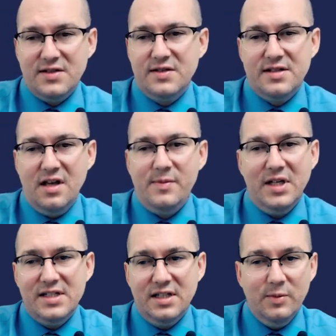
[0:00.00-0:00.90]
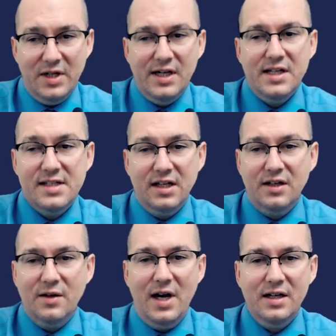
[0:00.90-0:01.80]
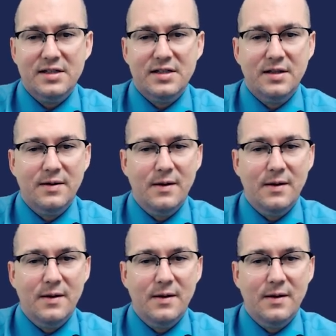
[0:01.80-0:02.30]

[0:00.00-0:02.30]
so it's not a big deal, but it is incorrect.